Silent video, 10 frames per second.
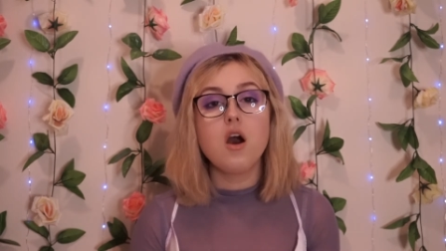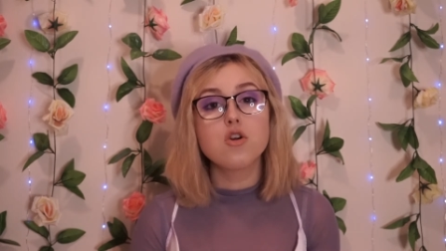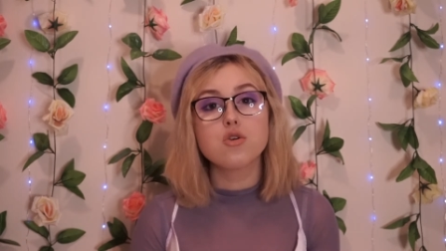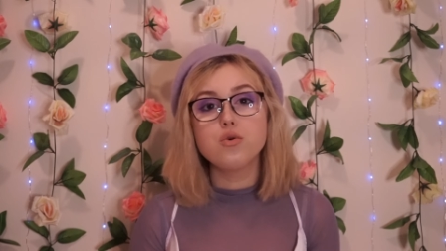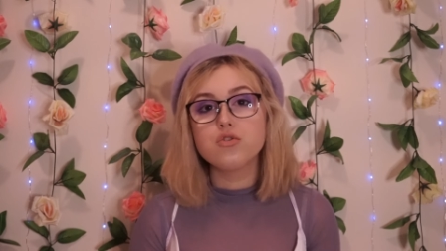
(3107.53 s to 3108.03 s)

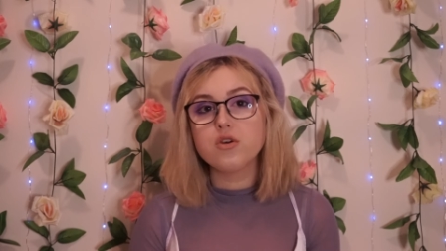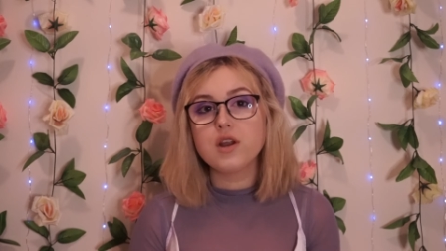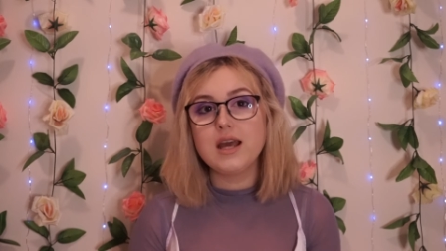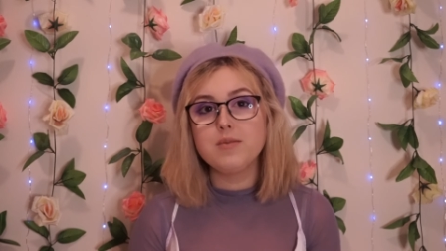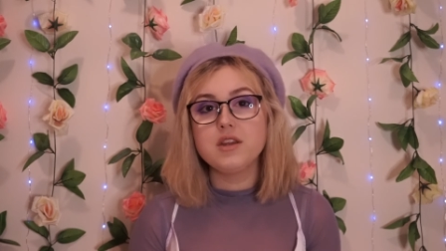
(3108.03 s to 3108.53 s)
Archer also
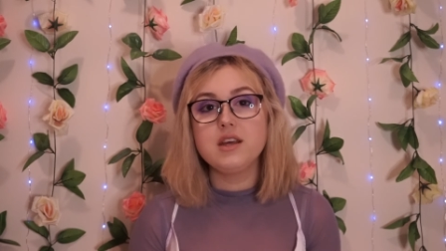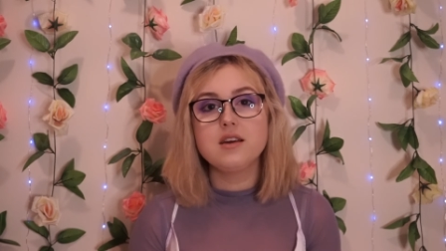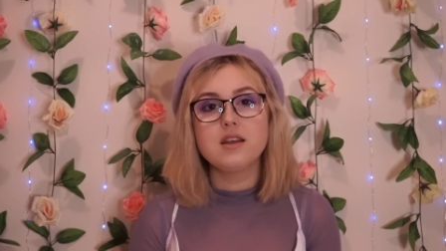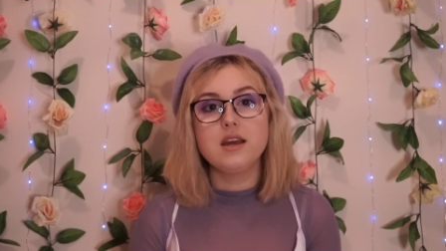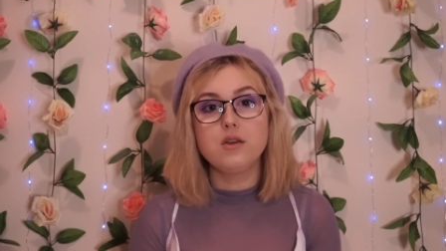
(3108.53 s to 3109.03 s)
claimed that he
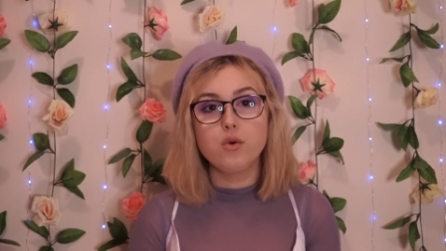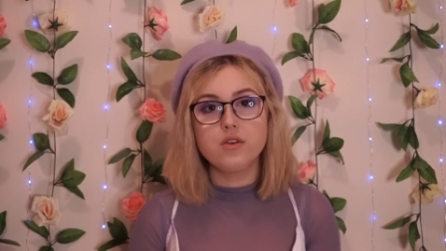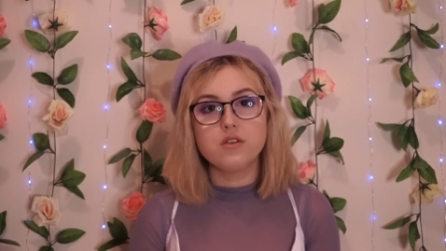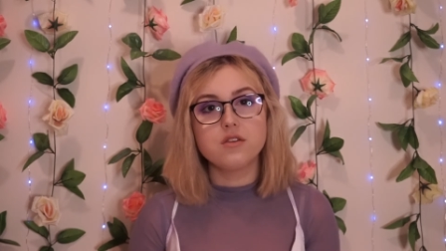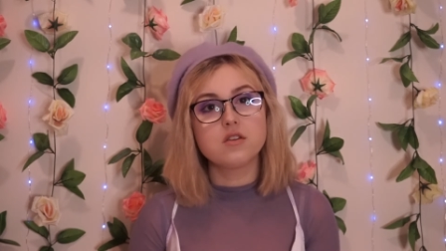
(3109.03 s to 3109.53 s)
could hear
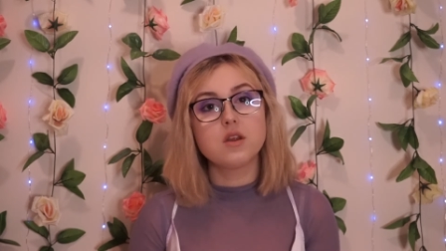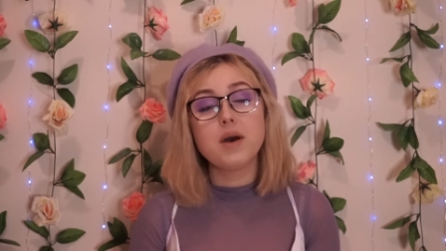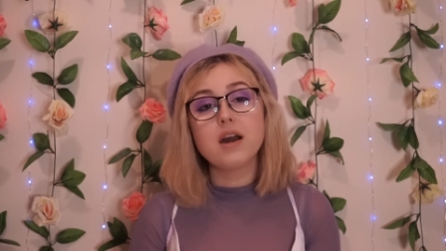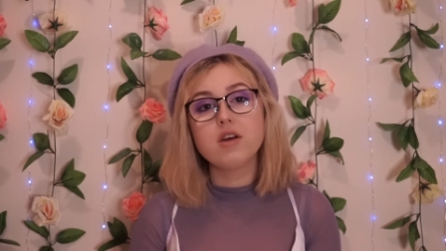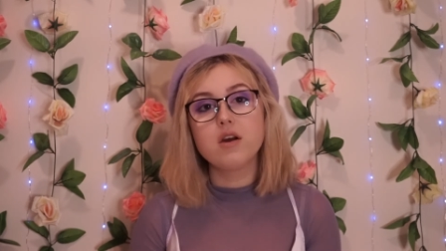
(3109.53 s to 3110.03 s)
noises in the
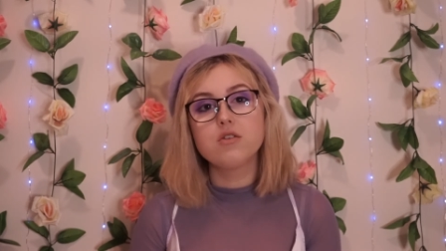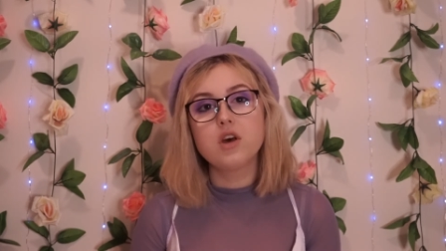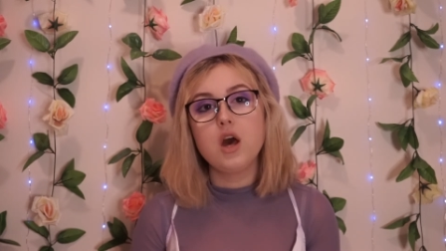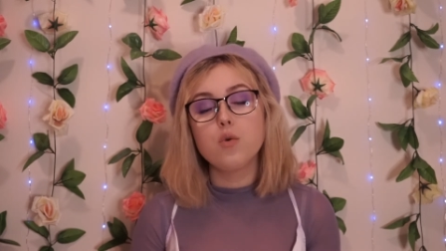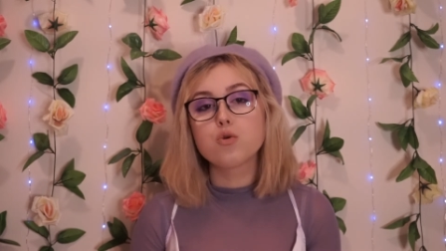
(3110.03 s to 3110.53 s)
background,
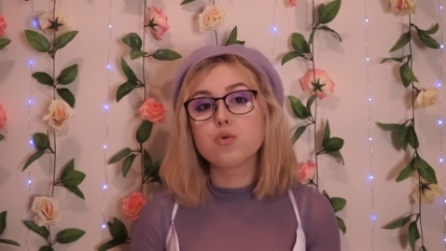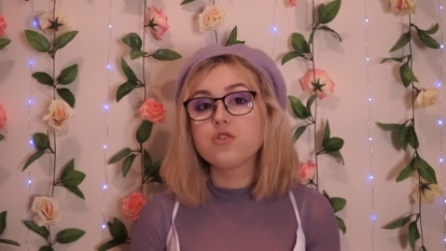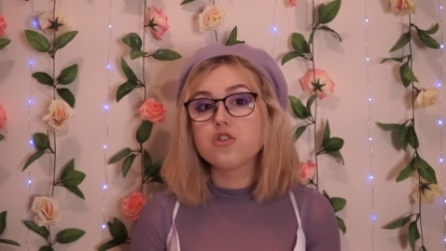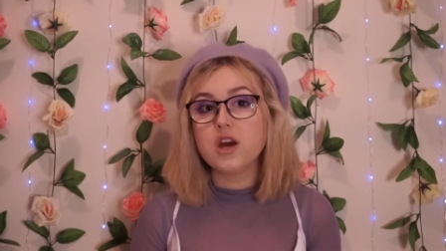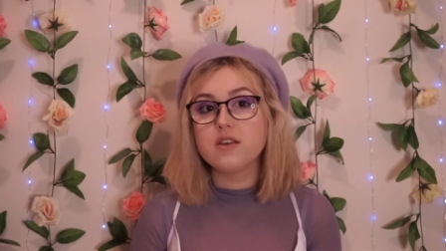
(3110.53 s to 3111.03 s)
which would
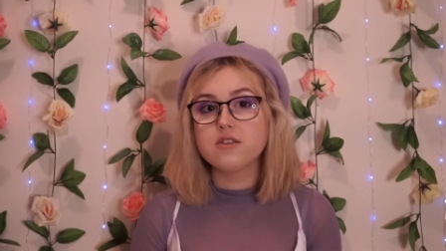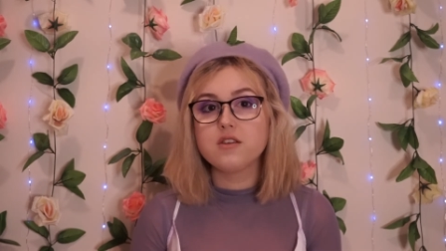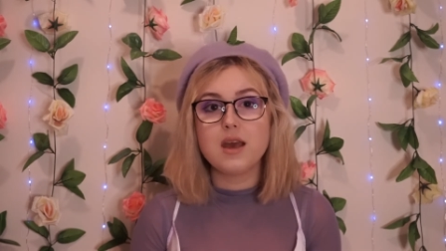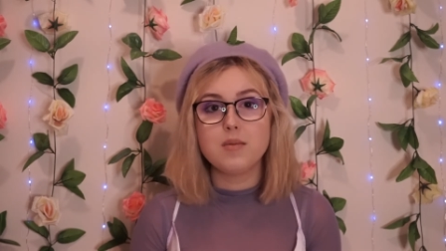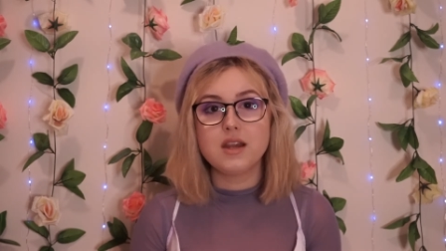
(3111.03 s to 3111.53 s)
suggest that
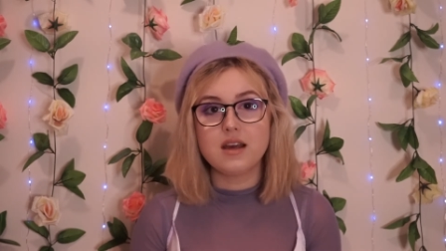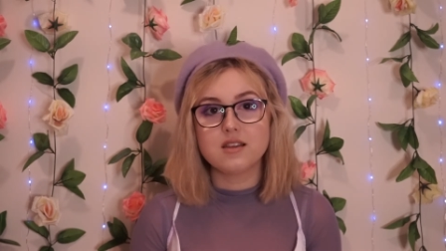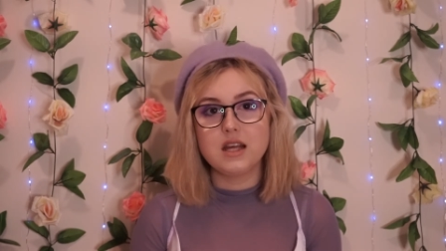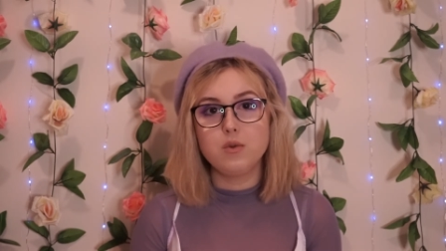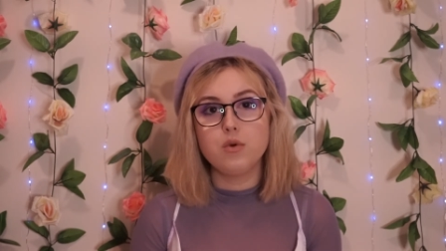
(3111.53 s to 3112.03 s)
him and
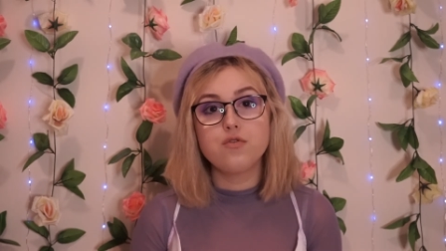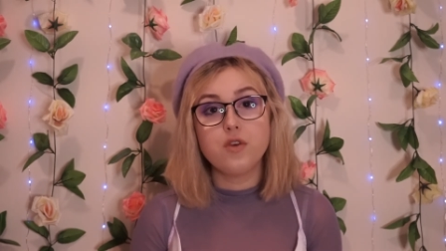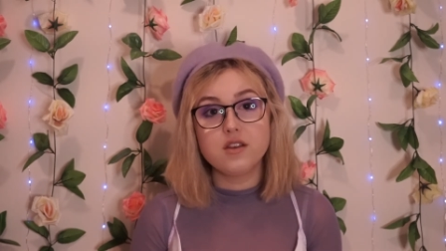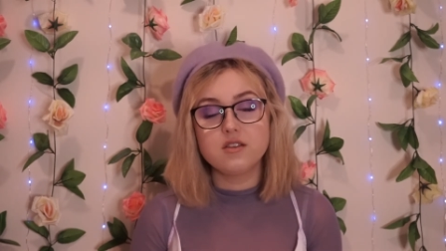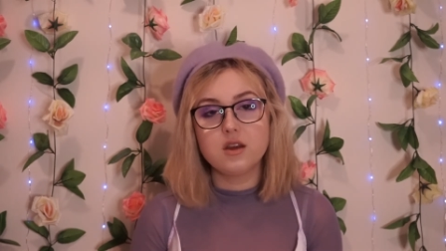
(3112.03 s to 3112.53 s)
Natalie were
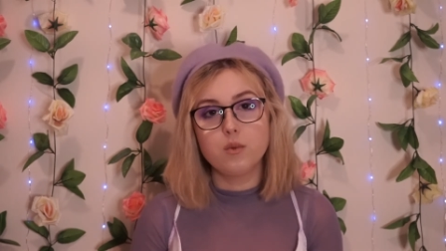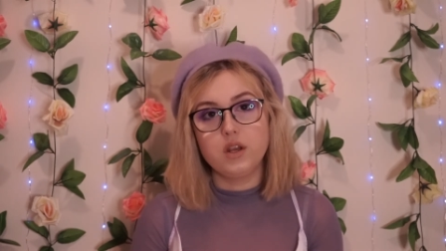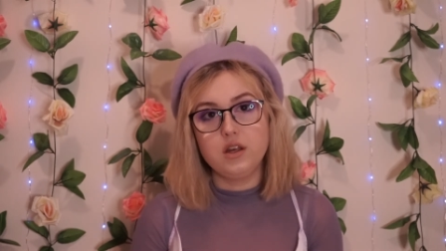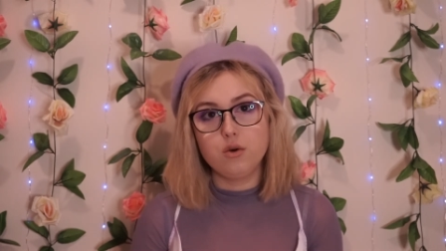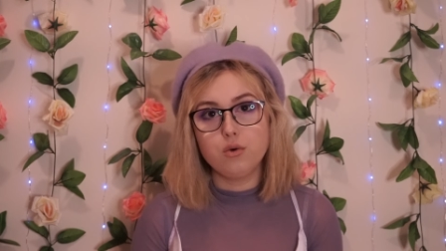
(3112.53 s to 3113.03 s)
fighting when
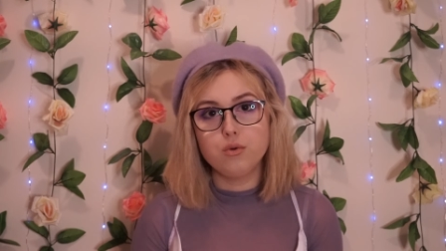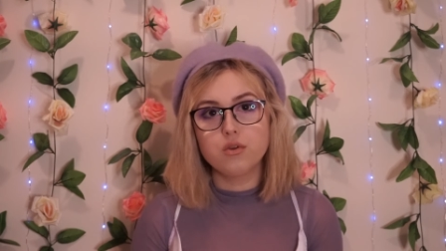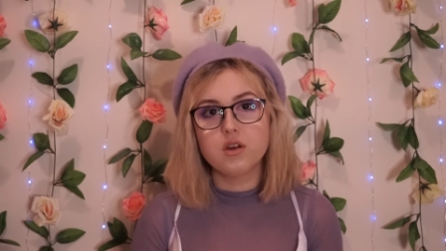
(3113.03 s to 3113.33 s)
he called.